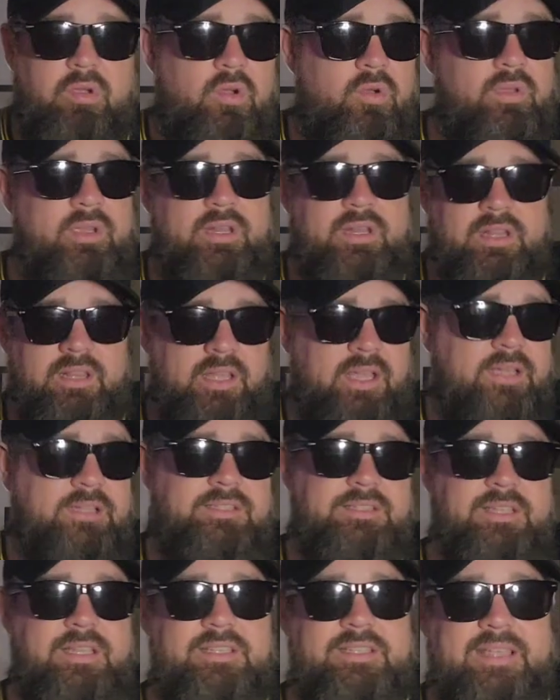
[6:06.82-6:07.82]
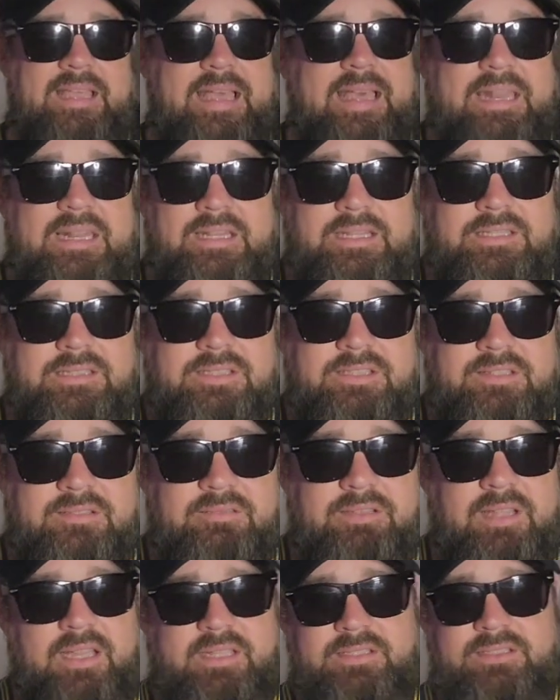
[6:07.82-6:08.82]
Catalyst. Line 6, not a
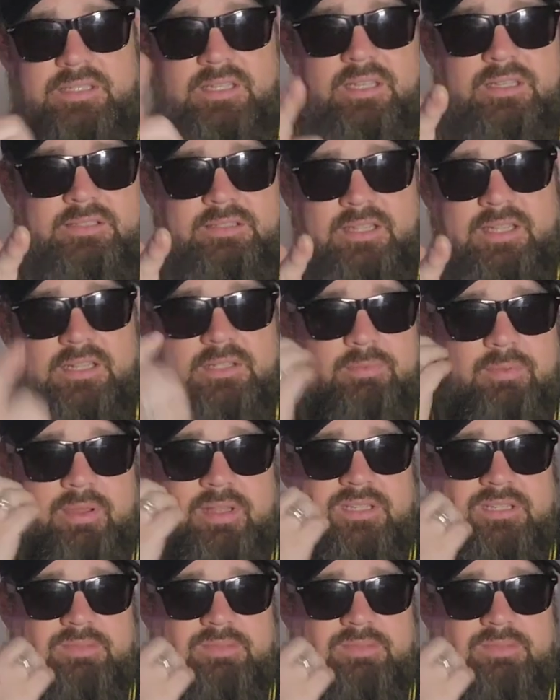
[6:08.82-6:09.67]
sponsor, but love you.